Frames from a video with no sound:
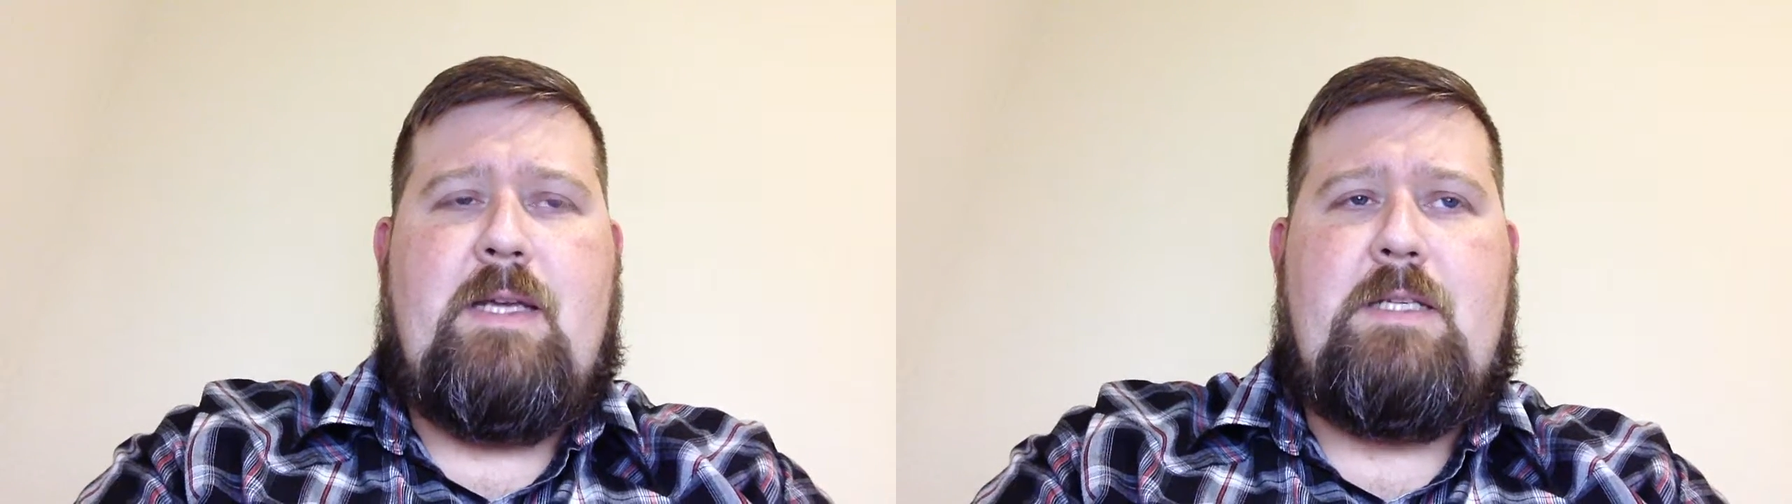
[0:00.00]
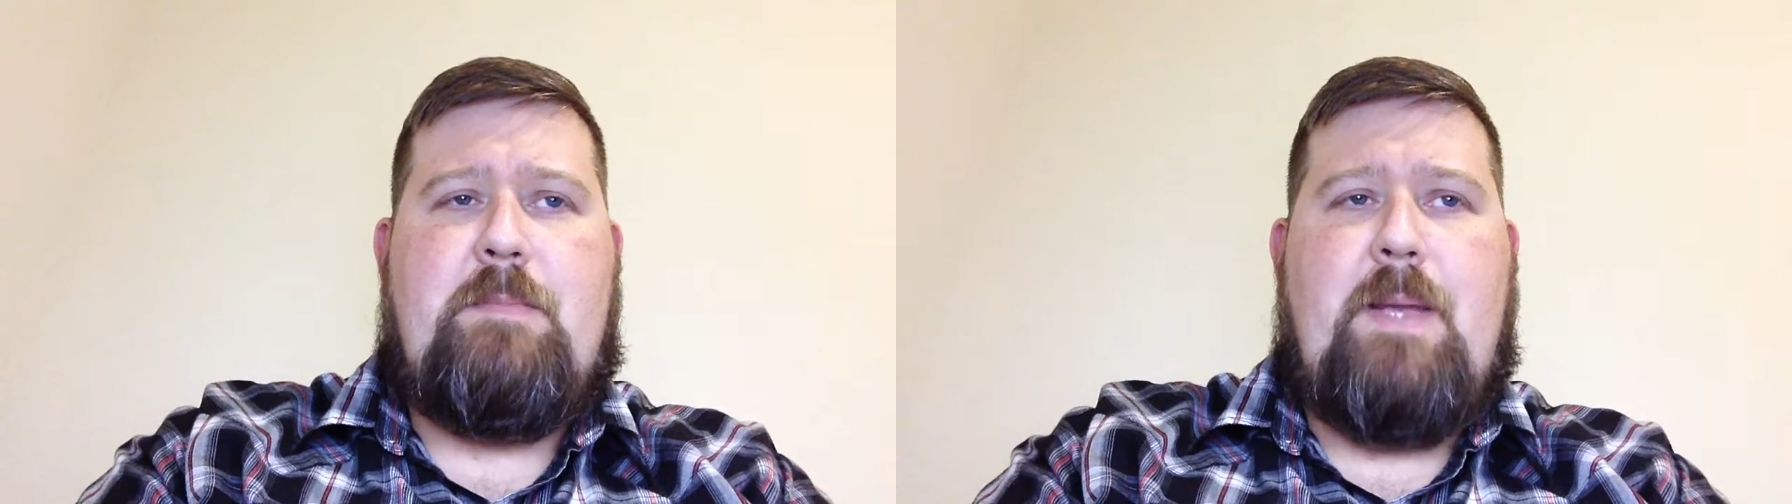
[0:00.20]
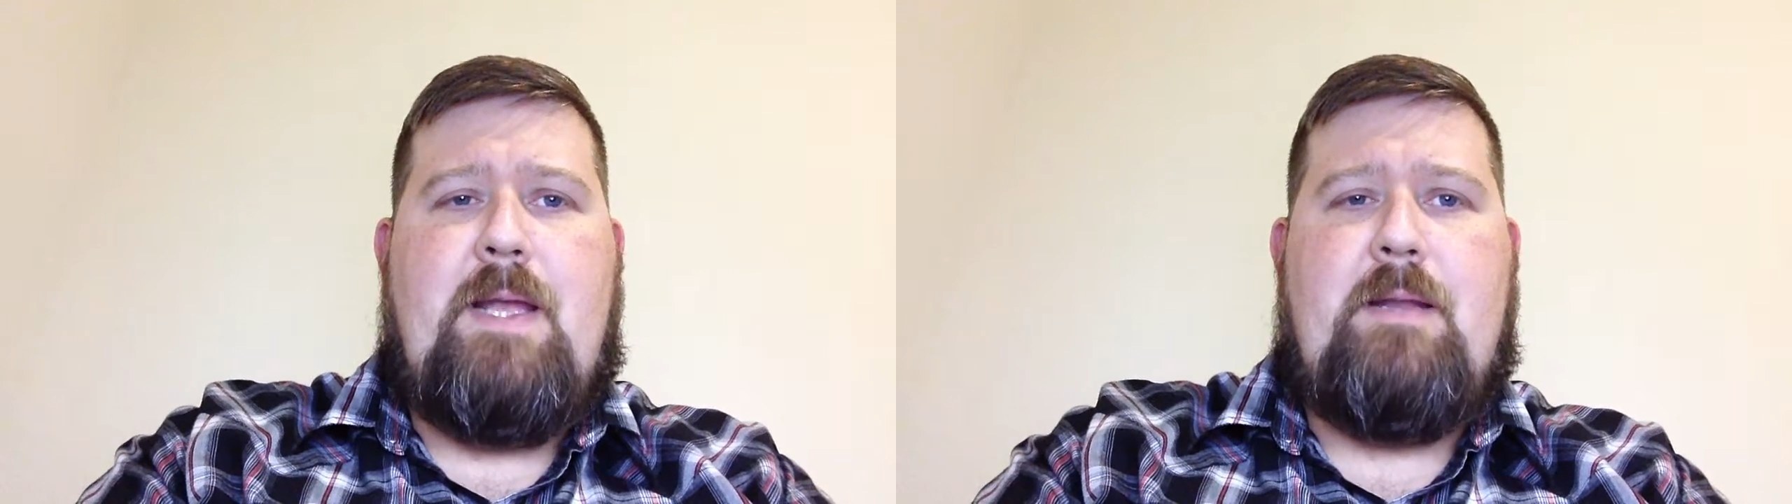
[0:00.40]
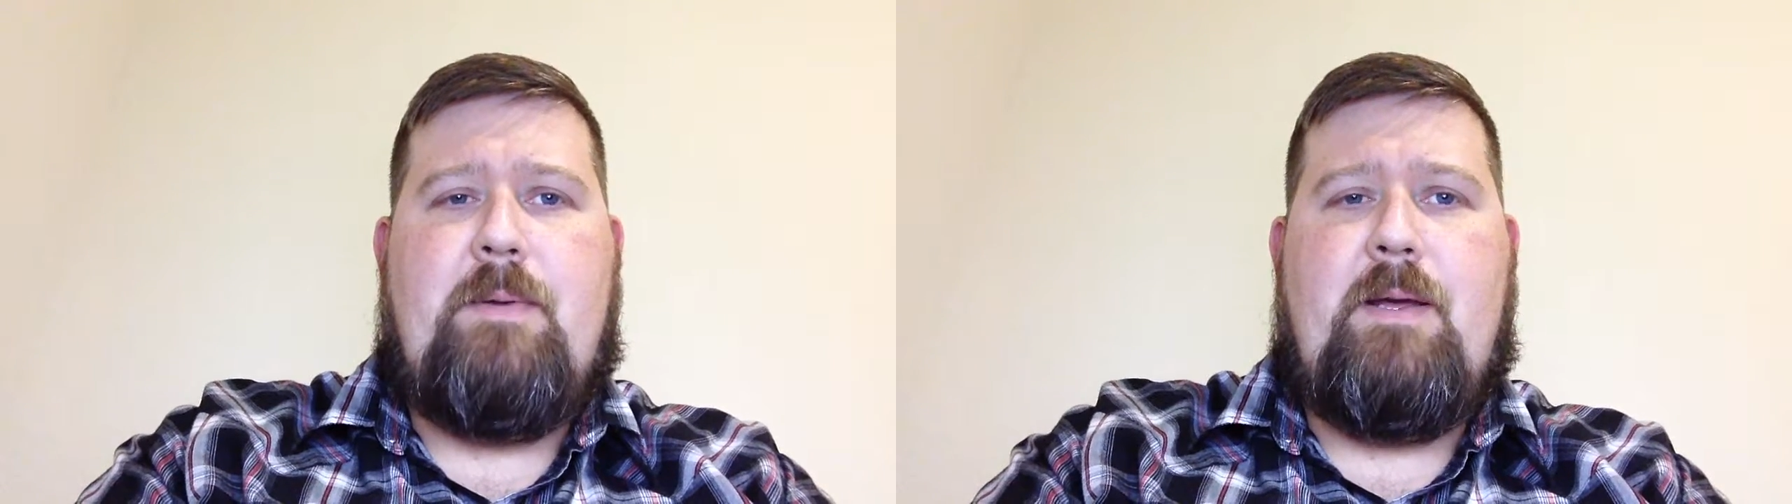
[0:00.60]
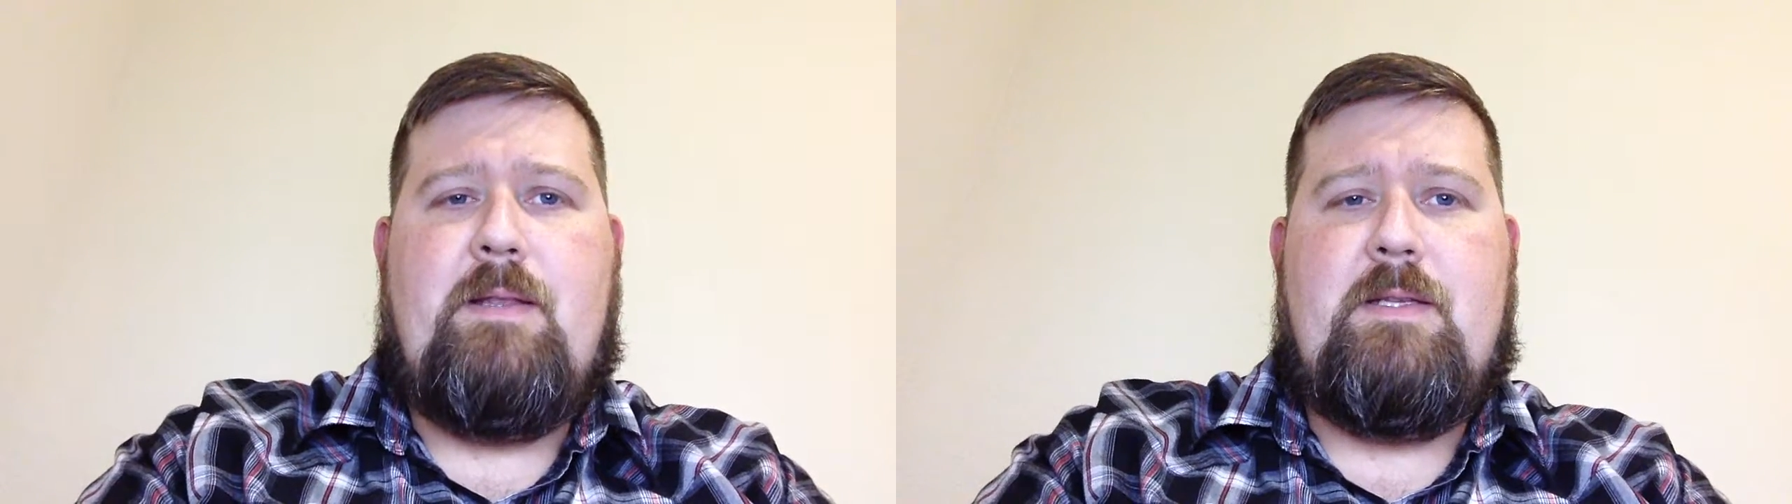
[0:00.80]
expand
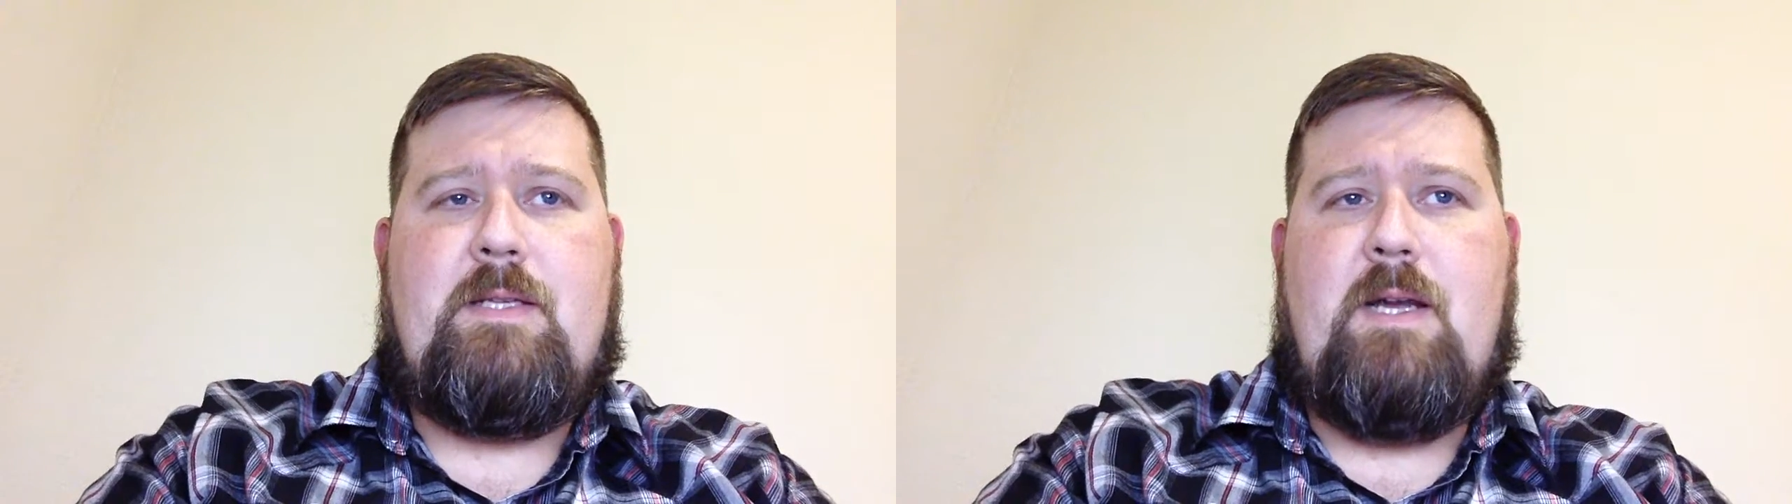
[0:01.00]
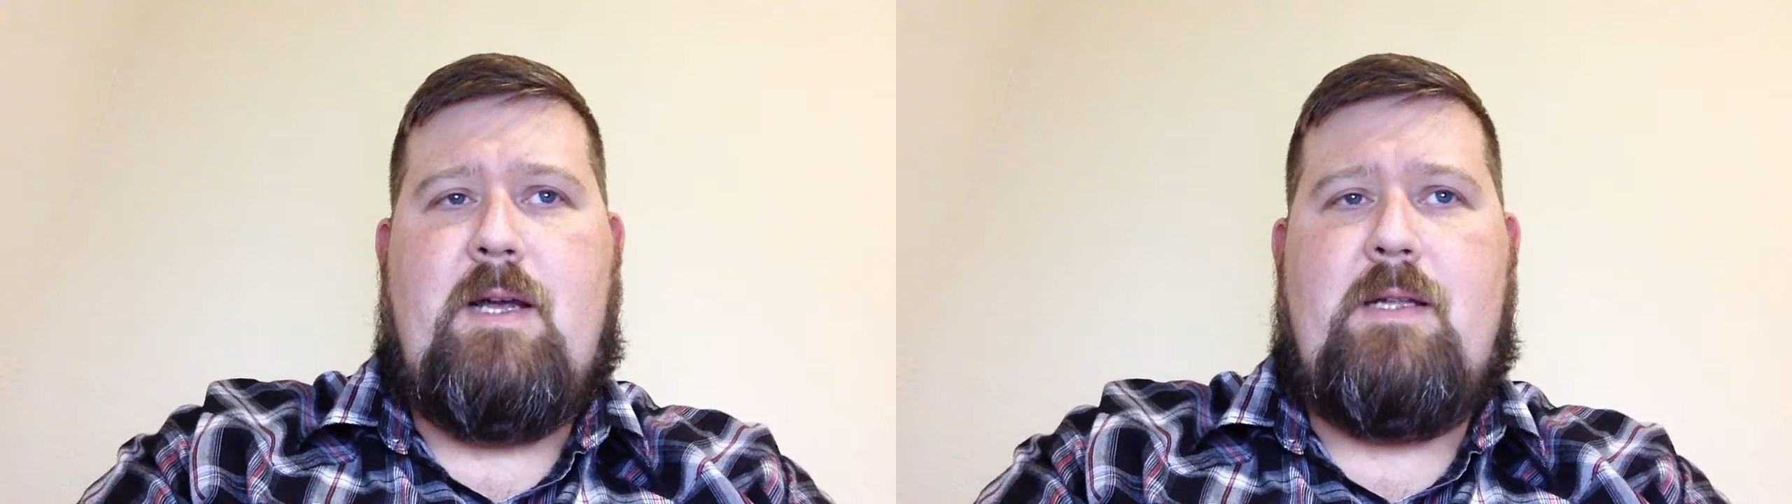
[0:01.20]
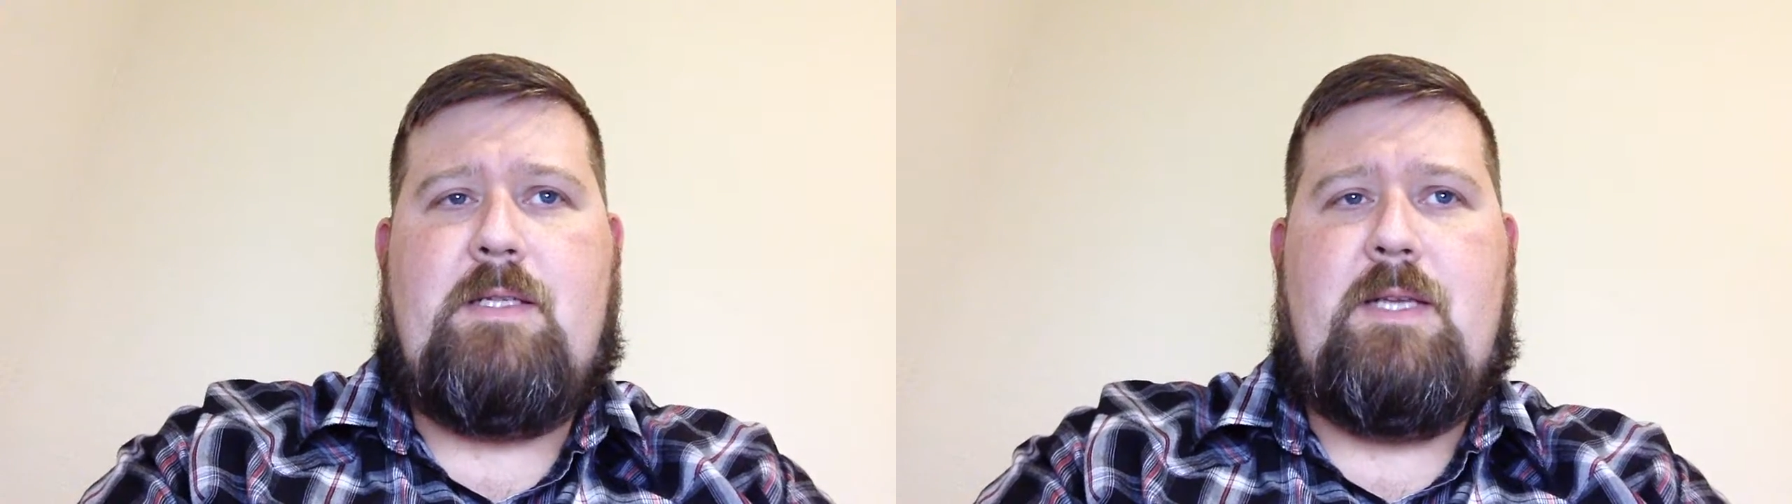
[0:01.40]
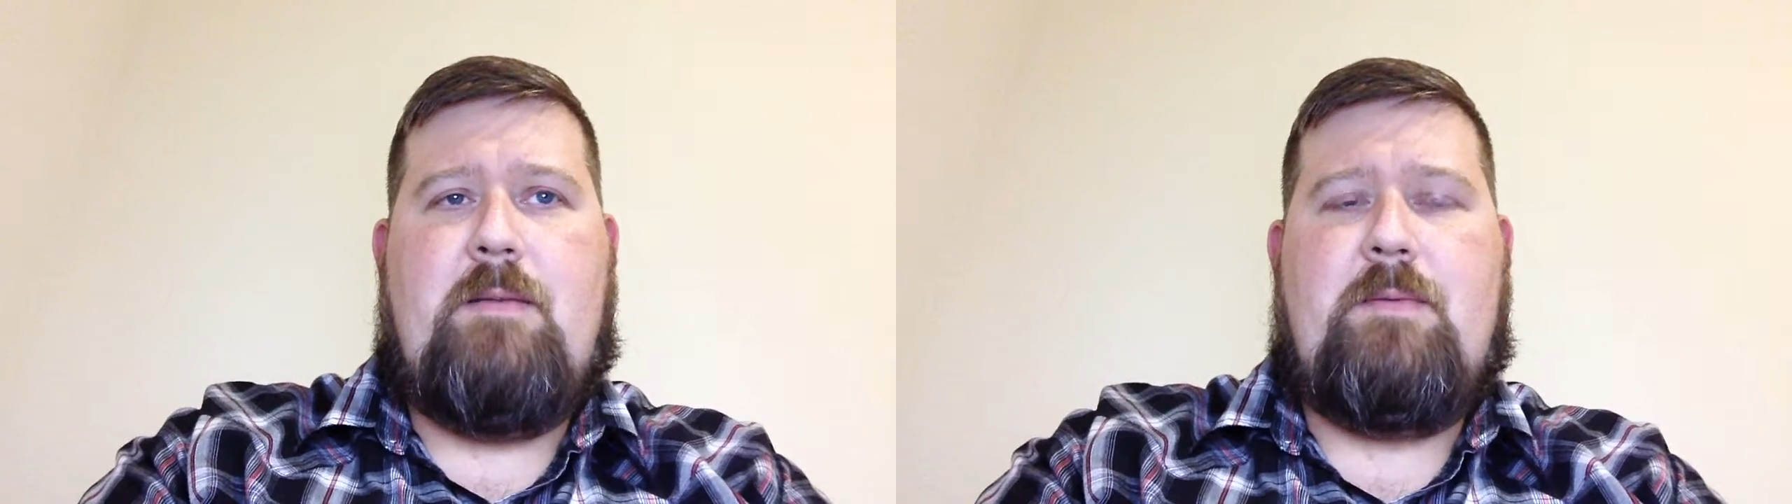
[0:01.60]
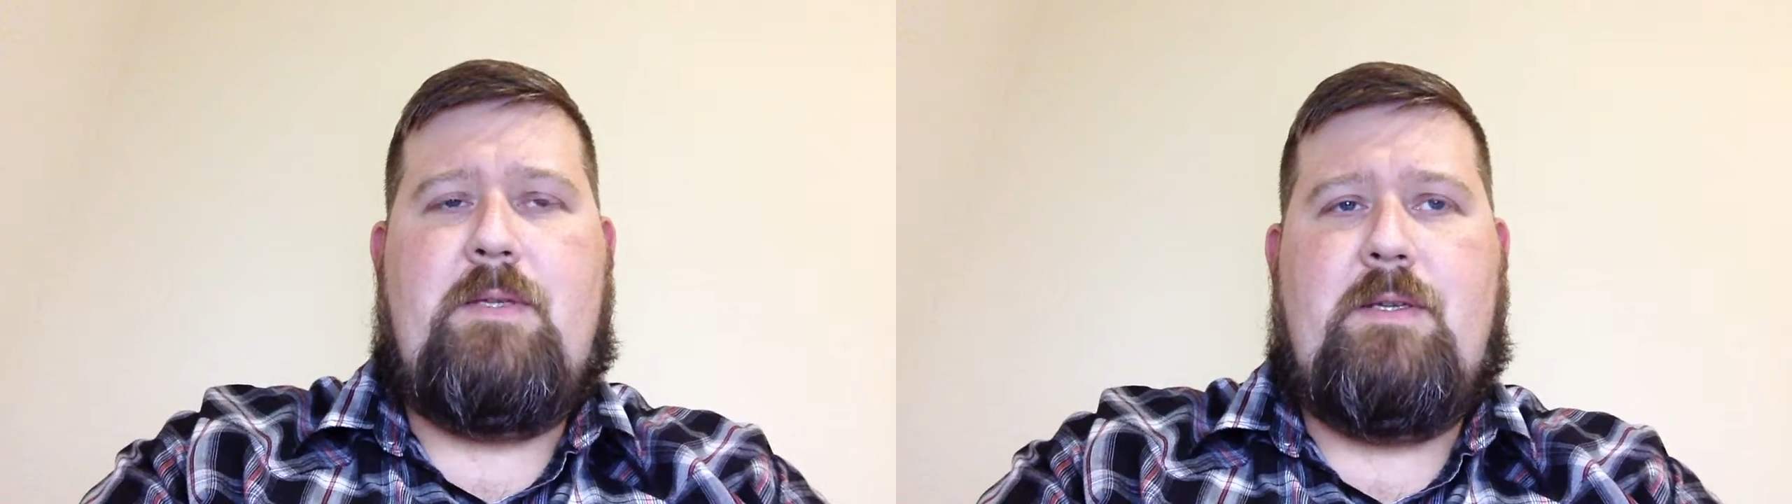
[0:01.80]
upon this
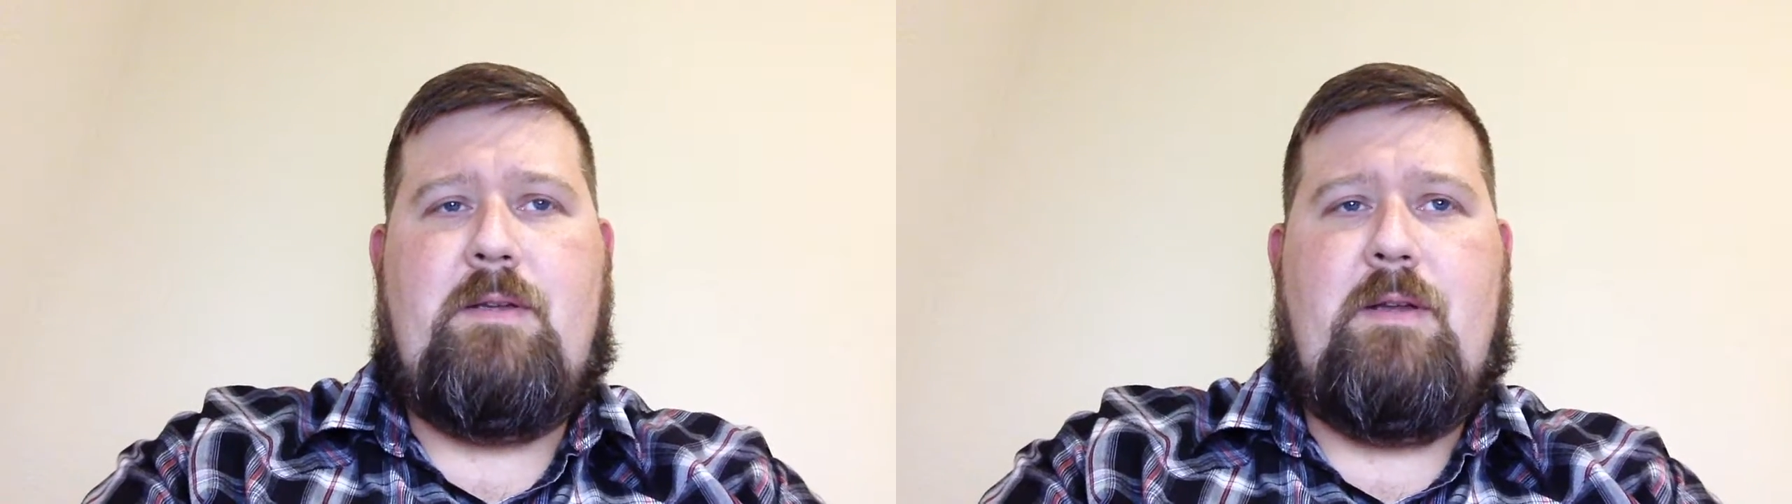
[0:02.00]
concept uh,